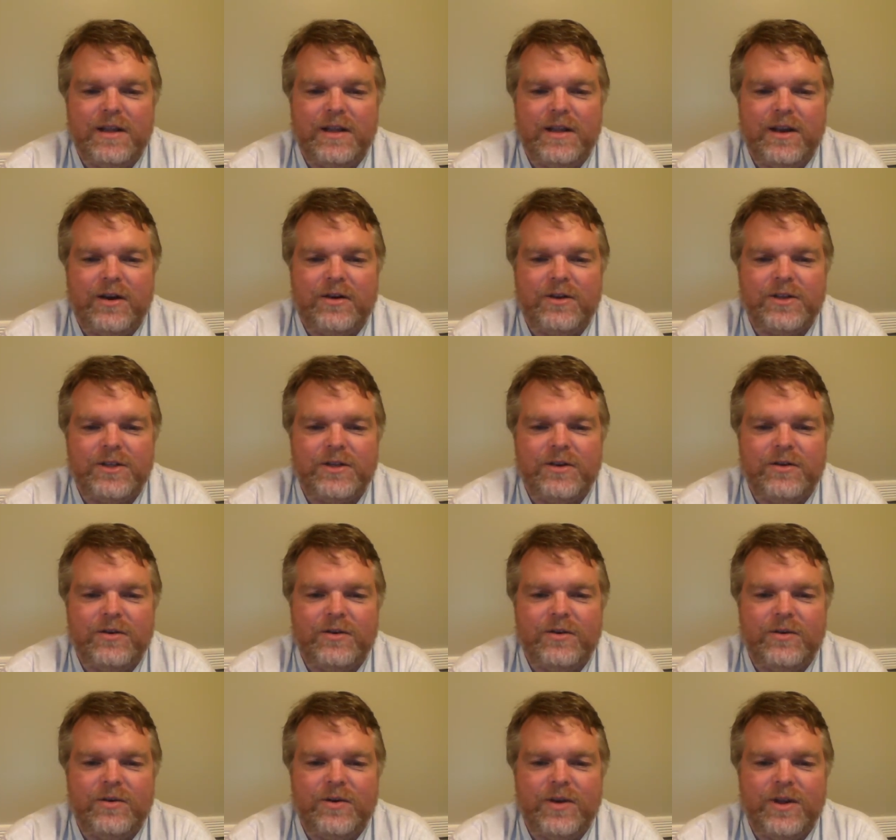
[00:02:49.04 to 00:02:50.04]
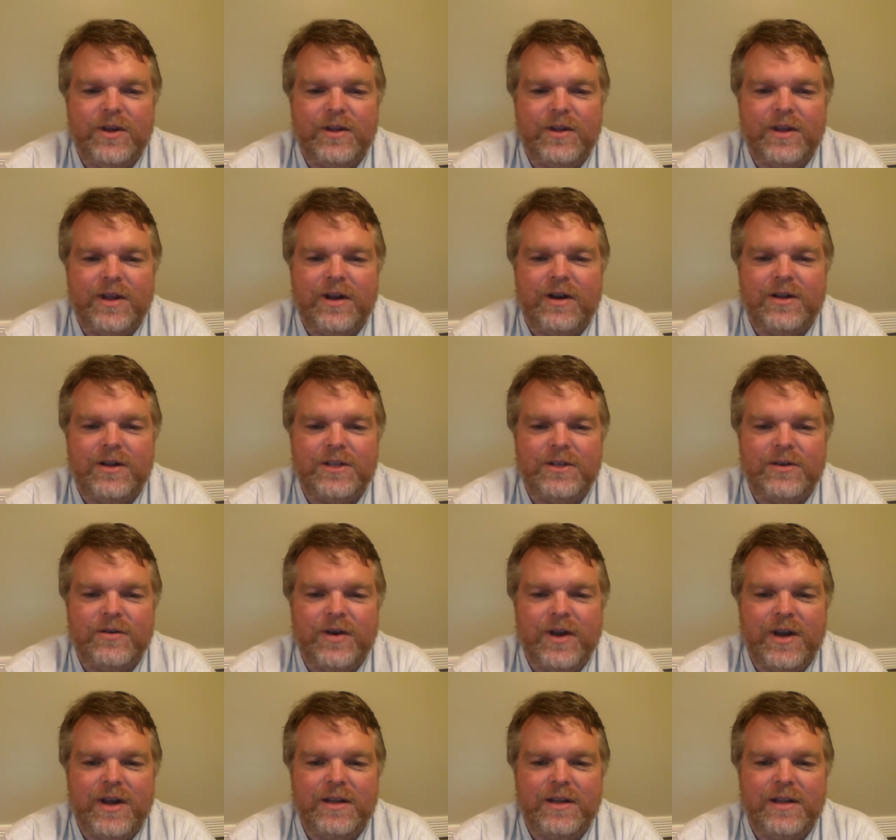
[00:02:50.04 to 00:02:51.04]
They also they
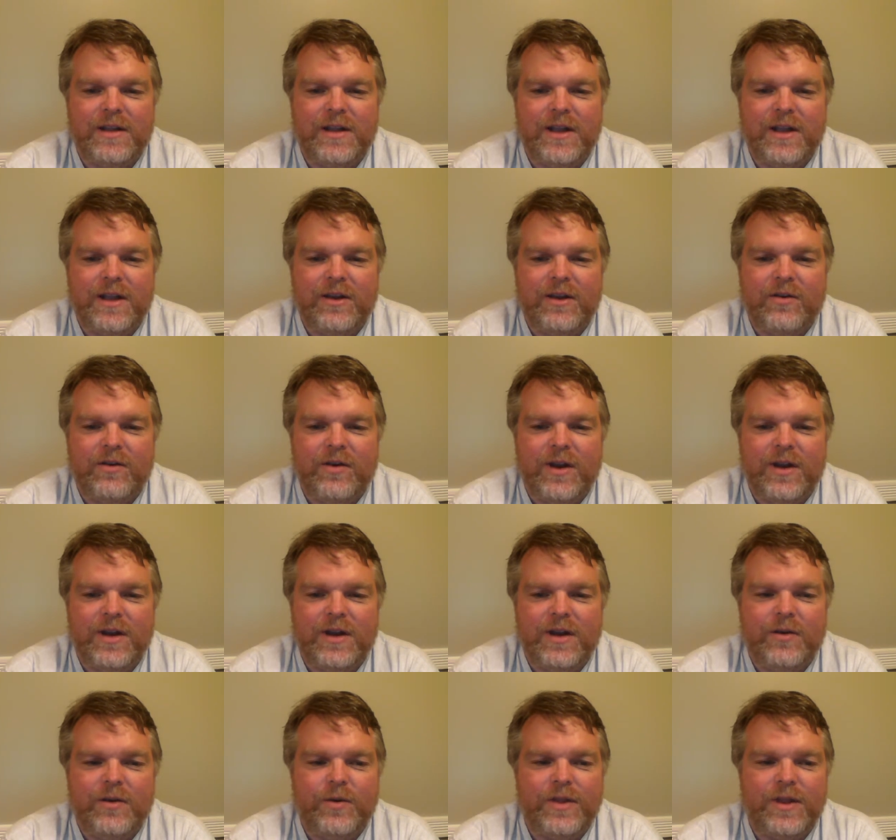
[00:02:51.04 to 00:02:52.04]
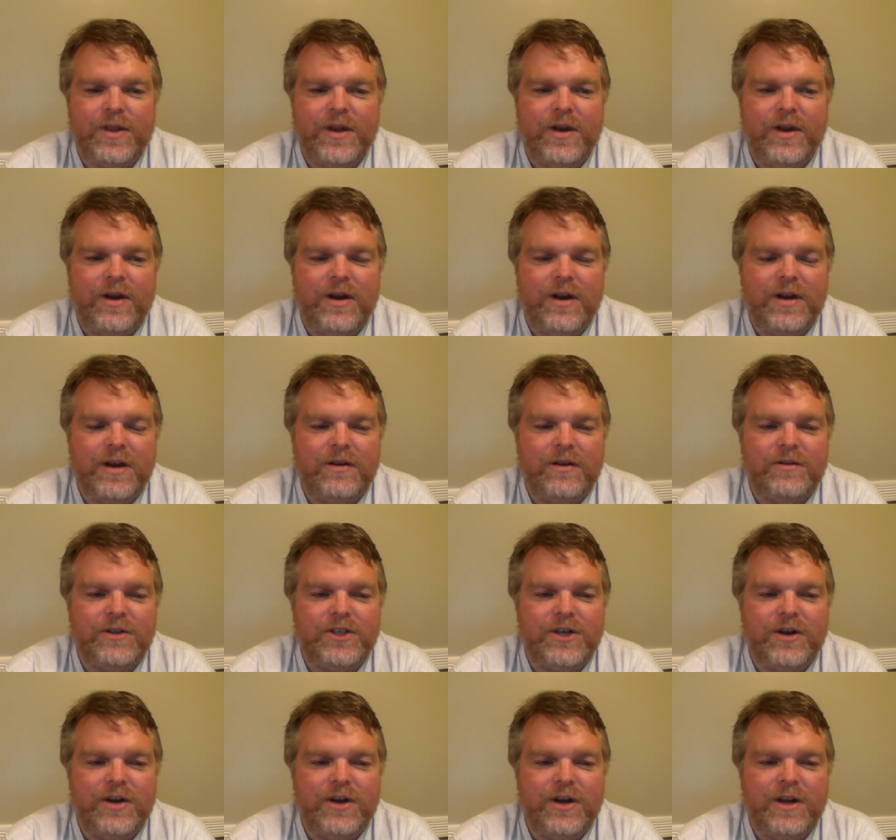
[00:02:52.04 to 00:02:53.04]
also add that they created it with the nod of
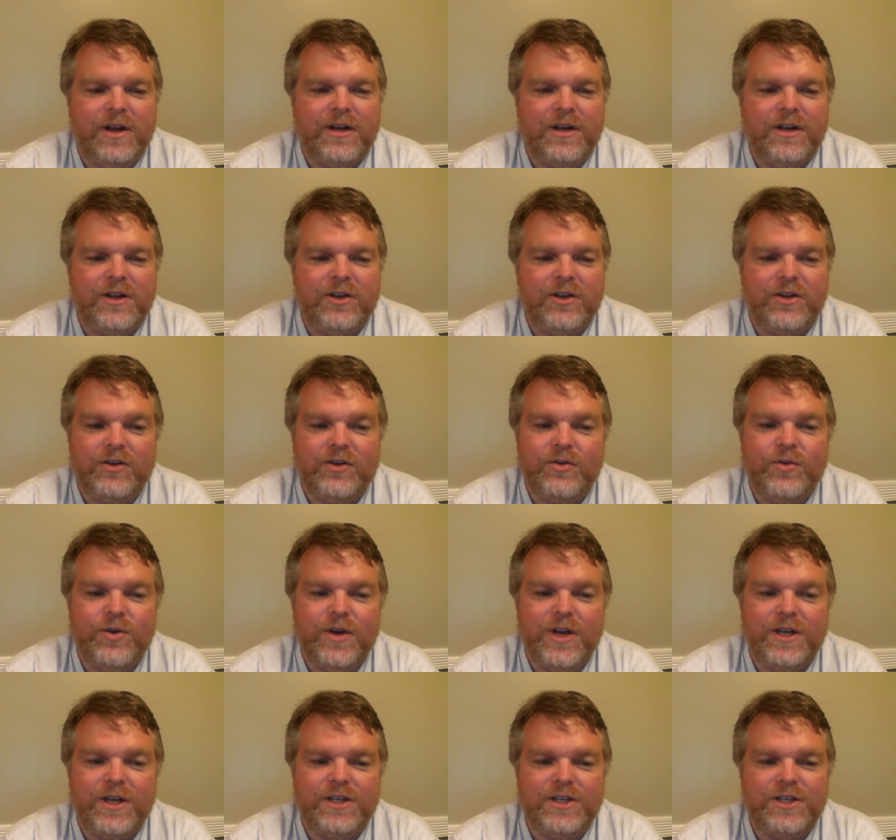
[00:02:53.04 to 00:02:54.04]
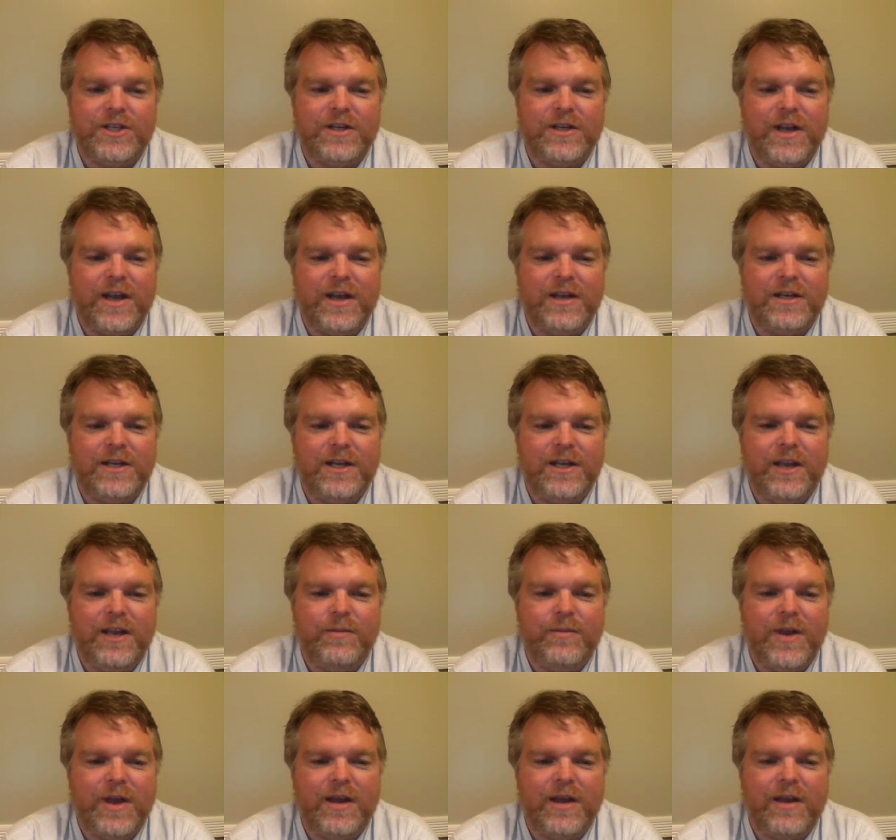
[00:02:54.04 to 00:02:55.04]
John Kimmich and
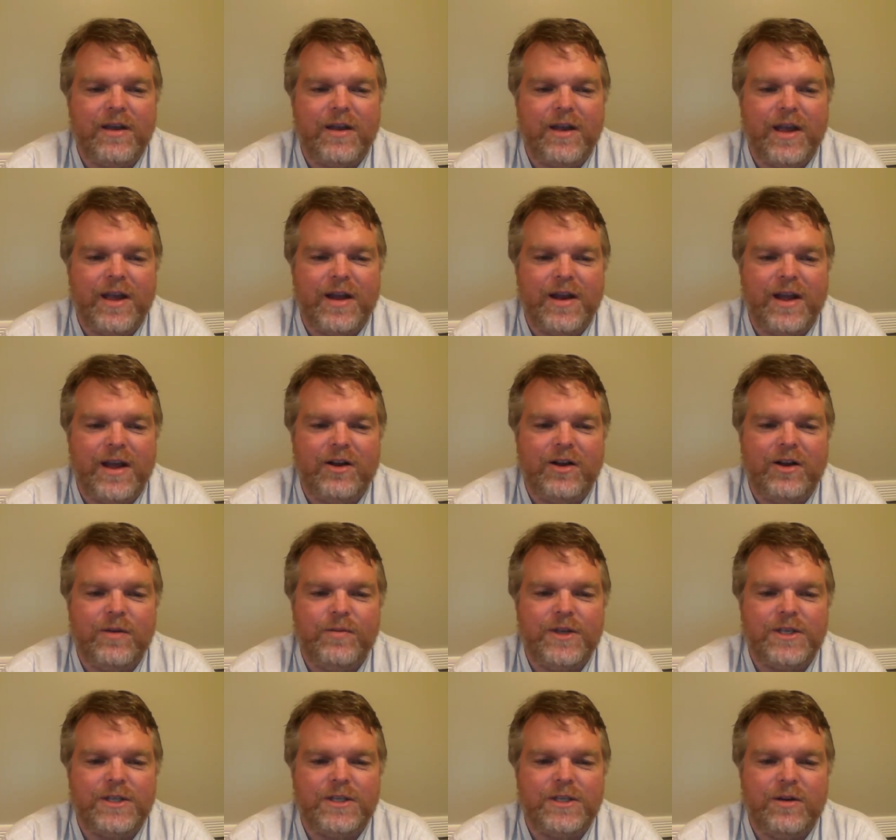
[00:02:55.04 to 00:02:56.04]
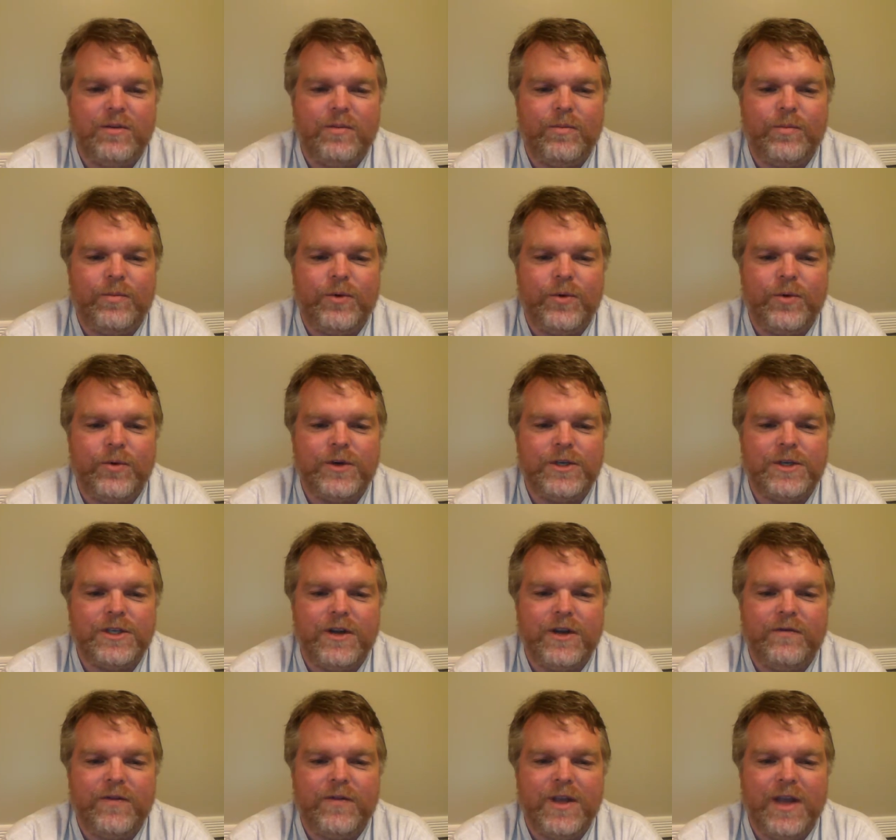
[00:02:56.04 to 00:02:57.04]
team at, at Alchemist Brewers
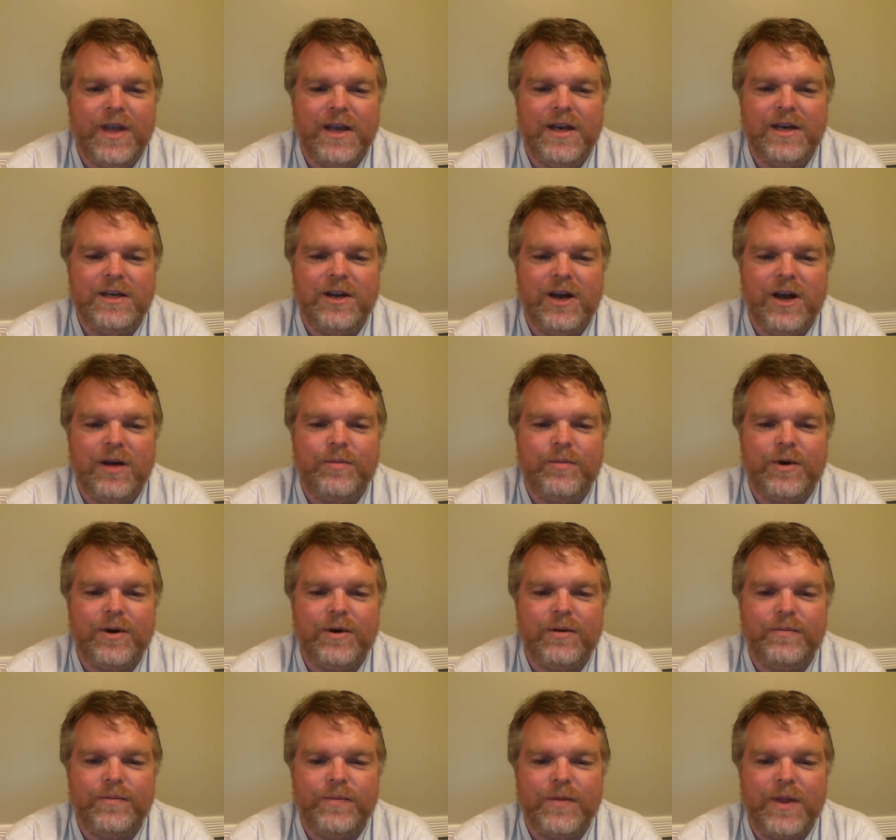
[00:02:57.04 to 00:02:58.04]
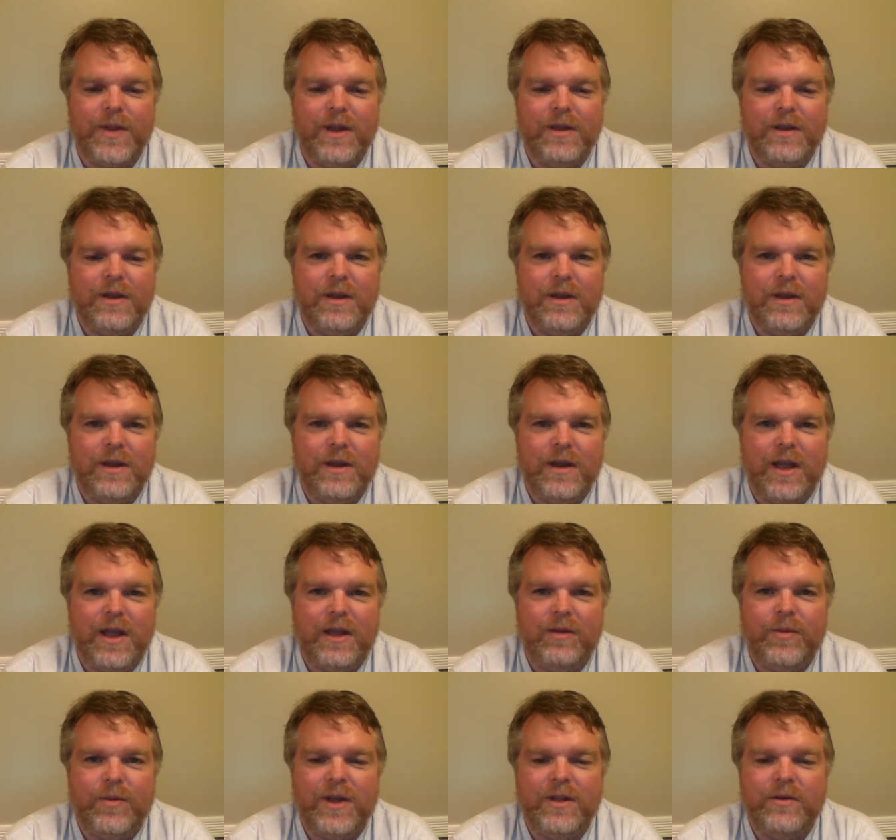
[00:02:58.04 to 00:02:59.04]
of the Heady Topper.
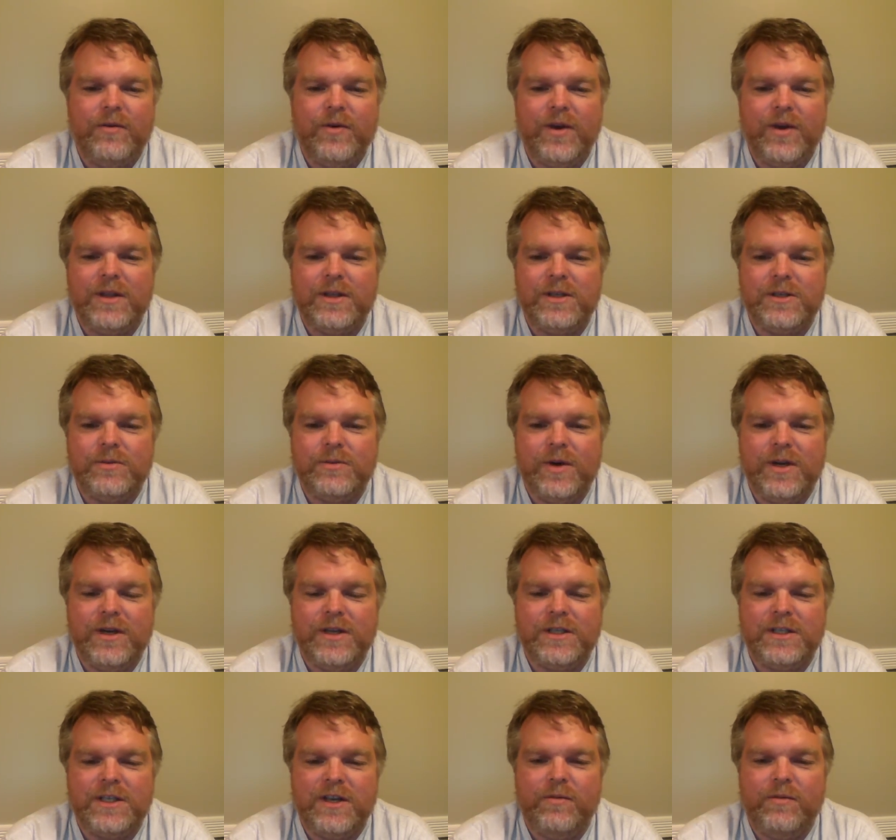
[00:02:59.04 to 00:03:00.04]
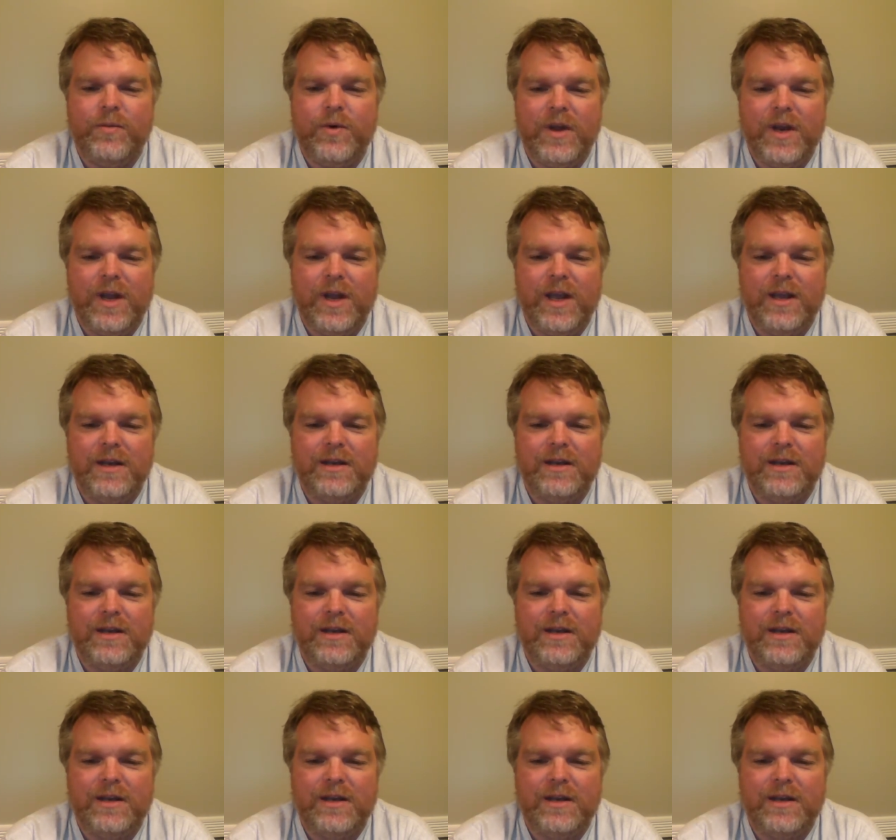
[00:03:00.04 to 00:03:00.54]
And by the way, this one is 7.8